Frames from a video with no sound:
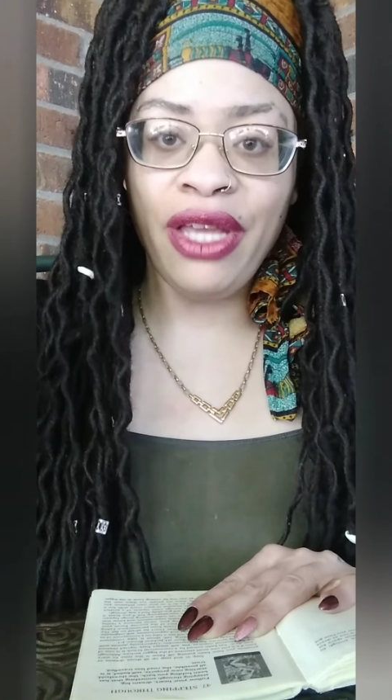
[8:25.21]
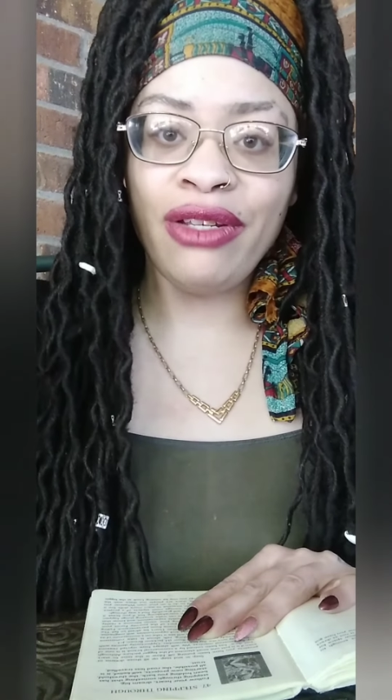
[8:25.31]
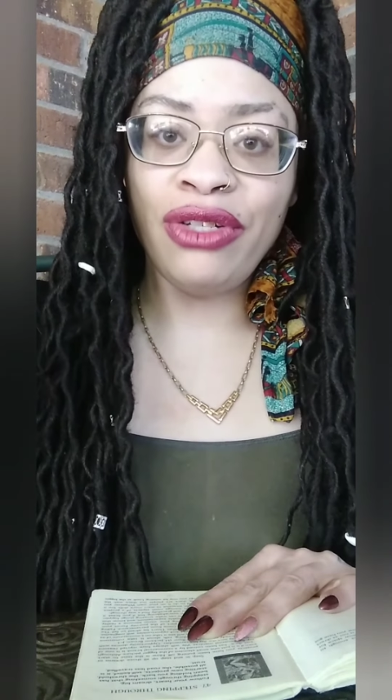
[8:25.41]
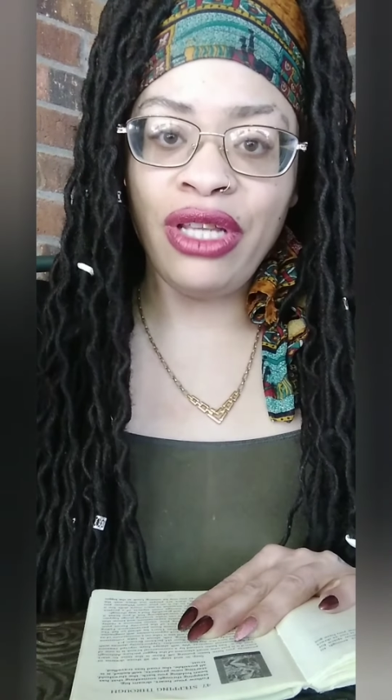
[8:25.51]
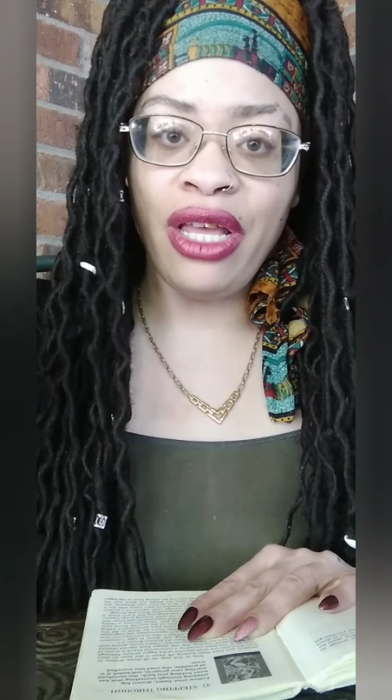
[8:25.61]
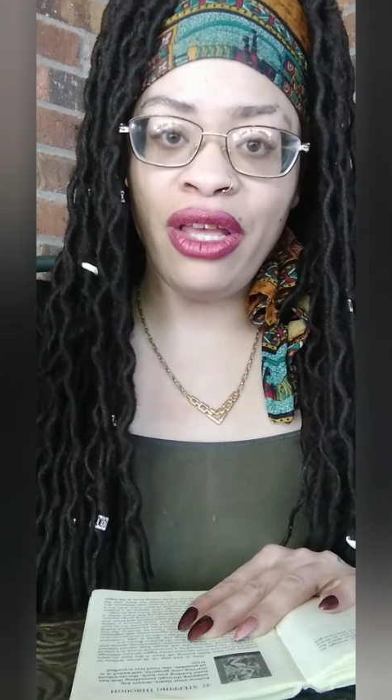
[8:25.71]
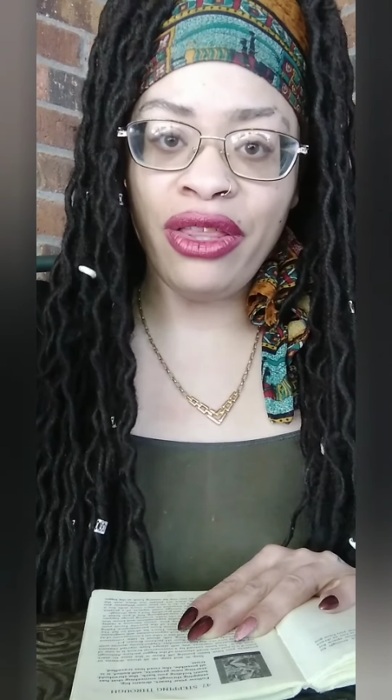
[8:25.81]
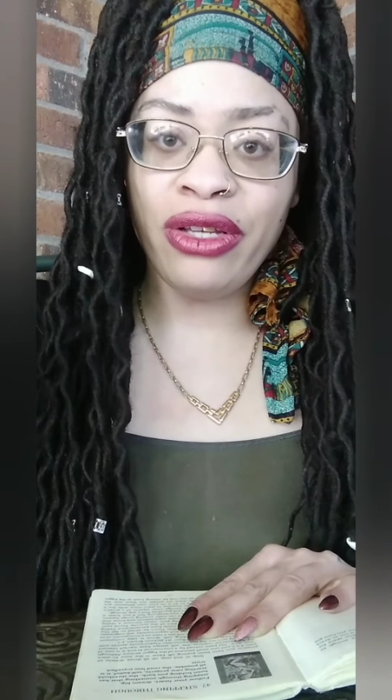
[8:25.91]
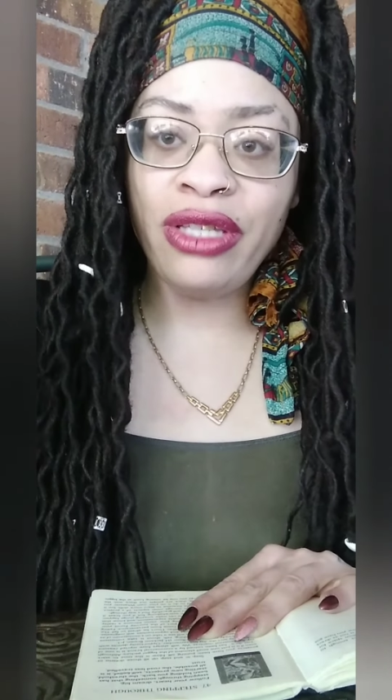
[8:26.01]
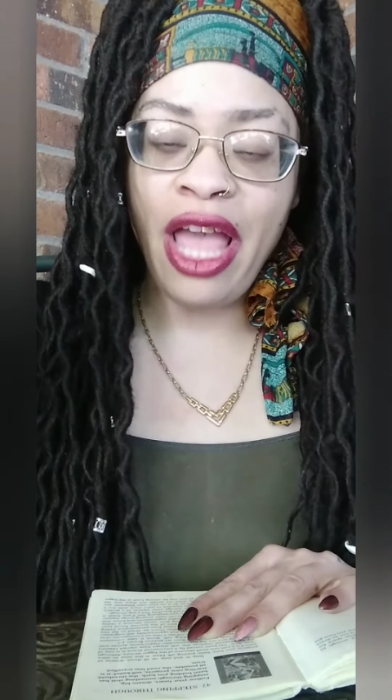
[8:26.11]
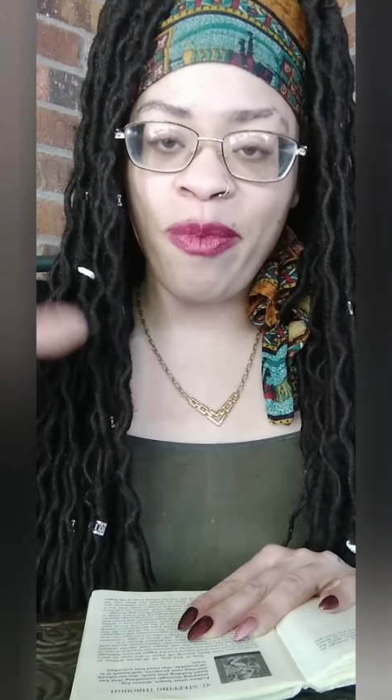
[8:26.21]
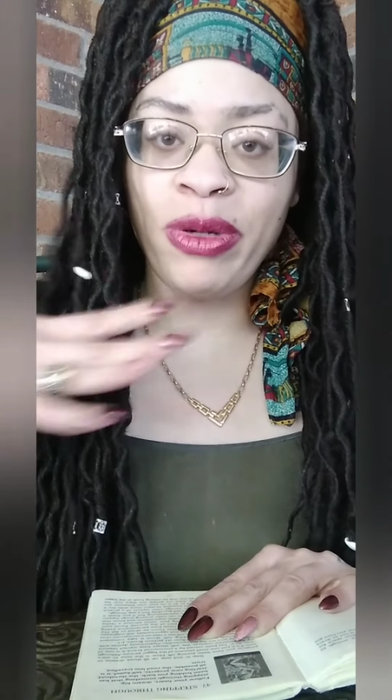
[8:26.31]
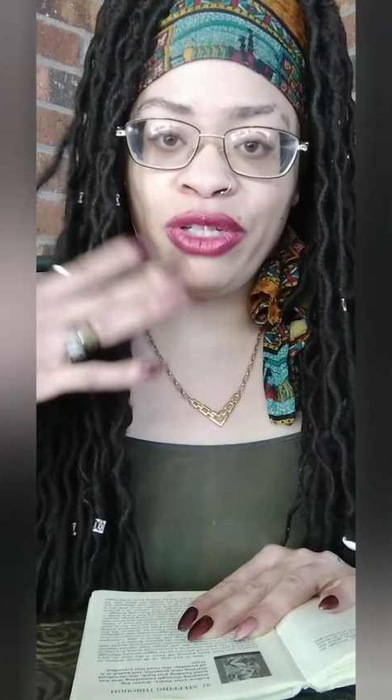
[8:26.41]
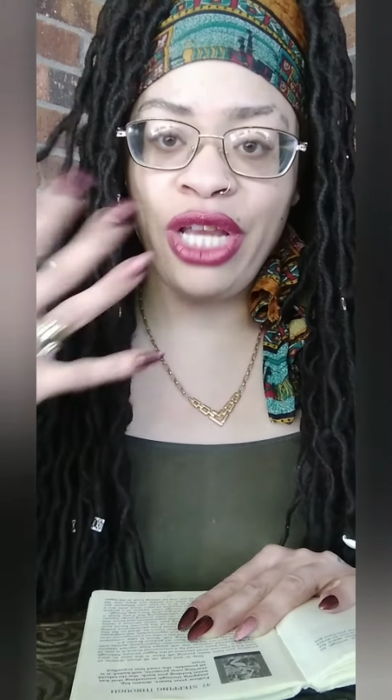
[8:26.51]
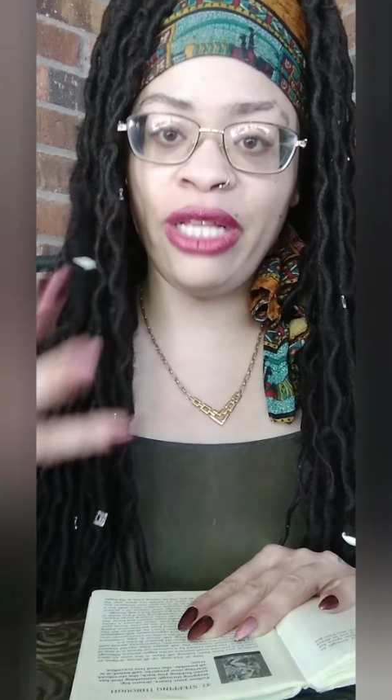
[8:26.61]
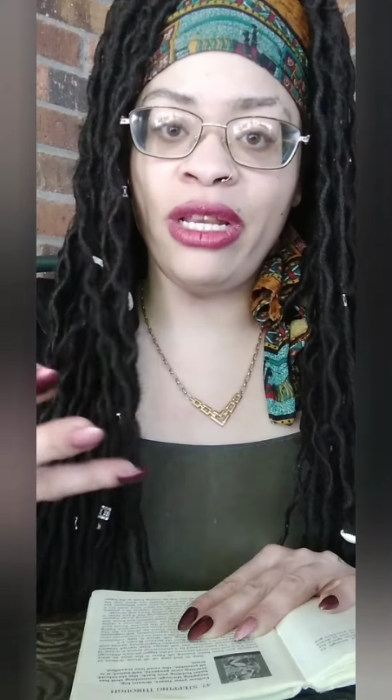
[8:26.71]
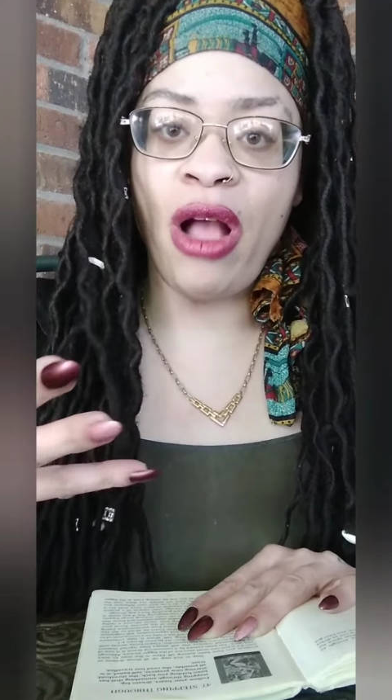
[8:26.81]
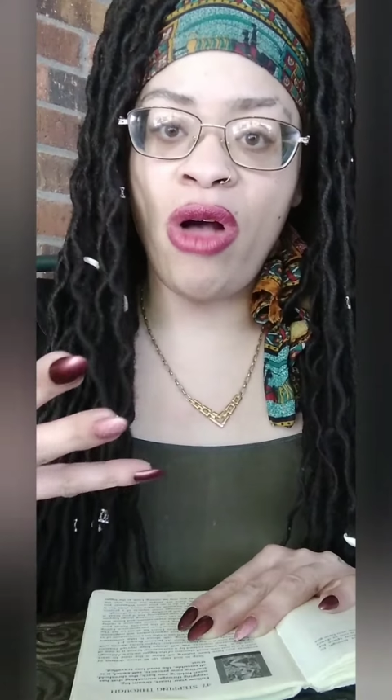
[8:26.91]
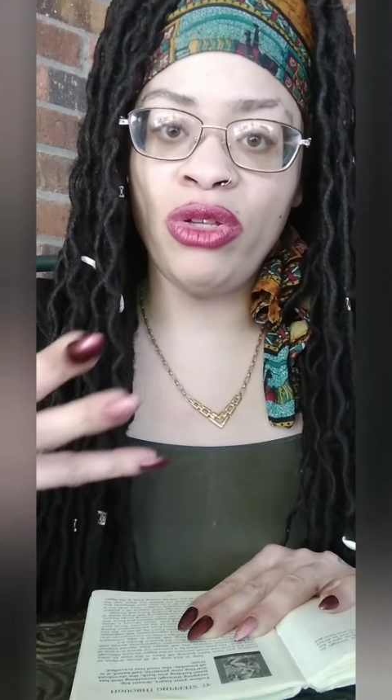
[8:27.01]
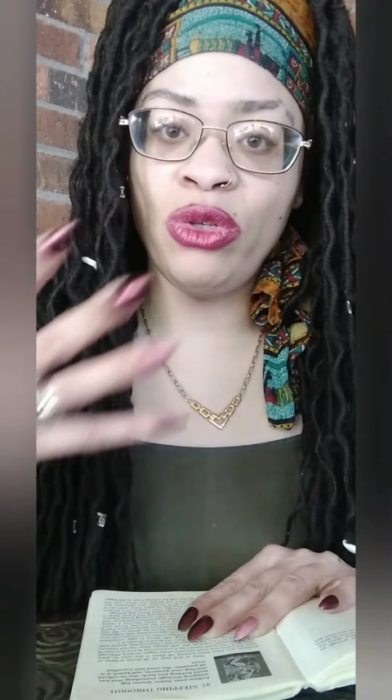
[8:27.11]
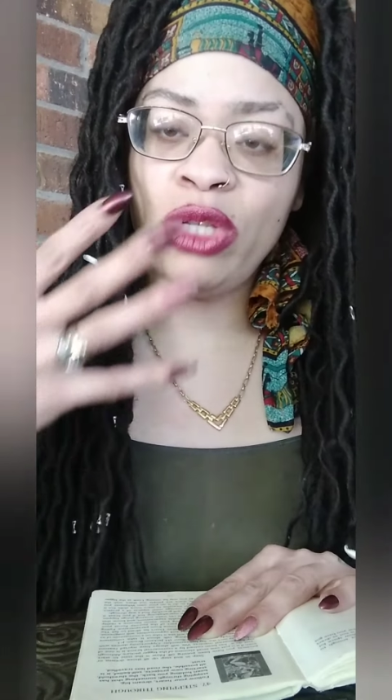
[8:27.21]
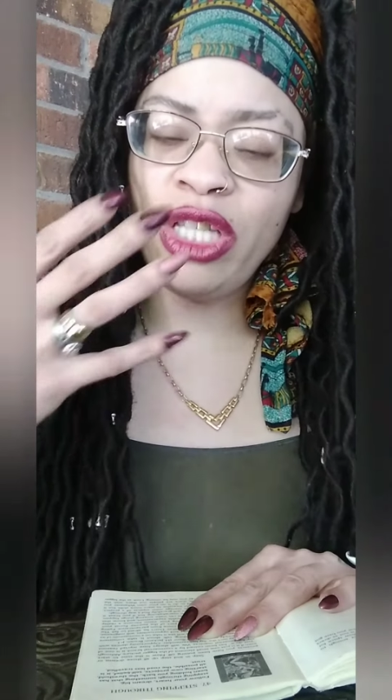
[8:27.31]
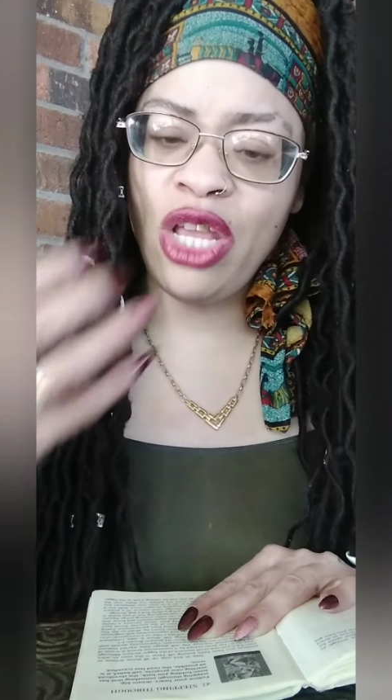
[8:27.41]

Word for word: energy that others have projected on you